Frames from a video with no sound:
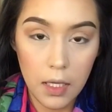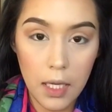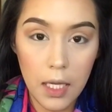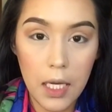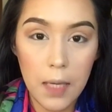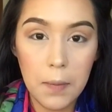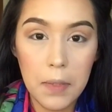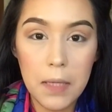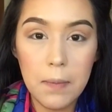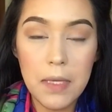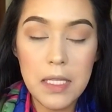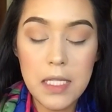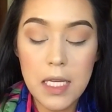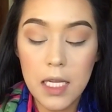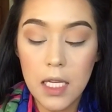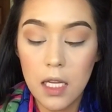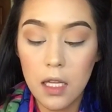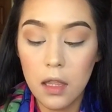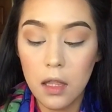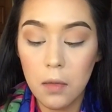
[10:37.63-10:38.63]
And I'm going to be
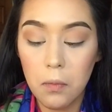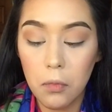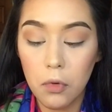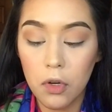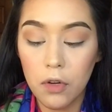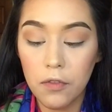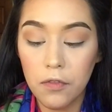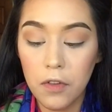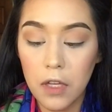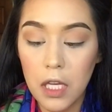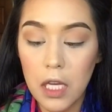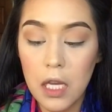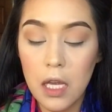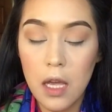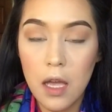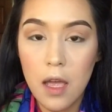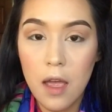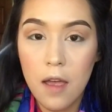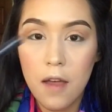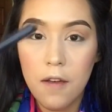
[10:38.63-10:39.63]
taking the Morphe
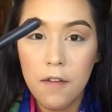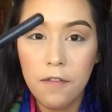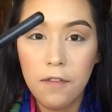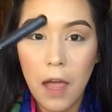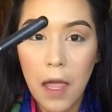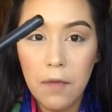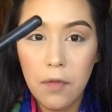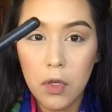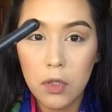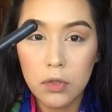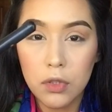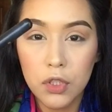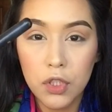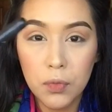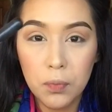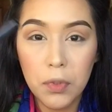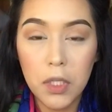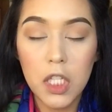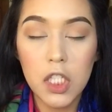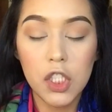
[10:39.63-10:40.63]

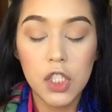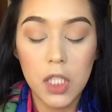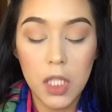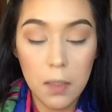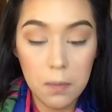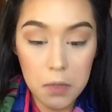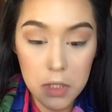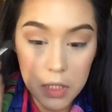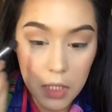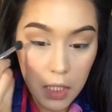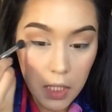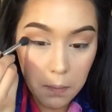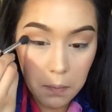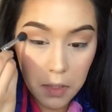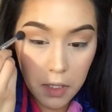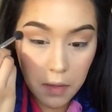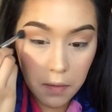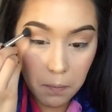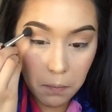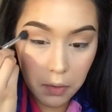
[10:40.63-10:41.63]
502 brush, and I'm just going to
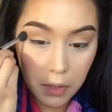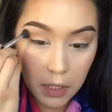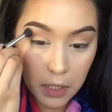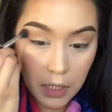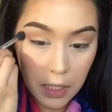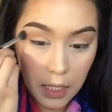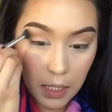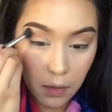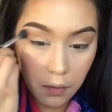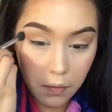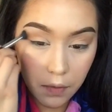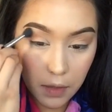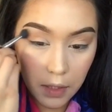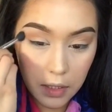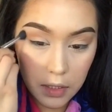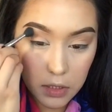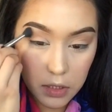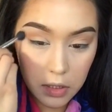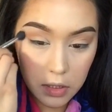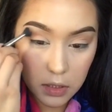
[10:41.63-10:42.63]
be blending out the
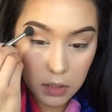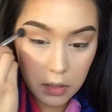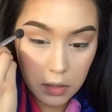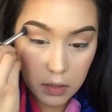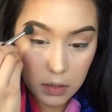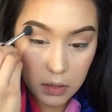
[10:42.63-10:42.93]
edges.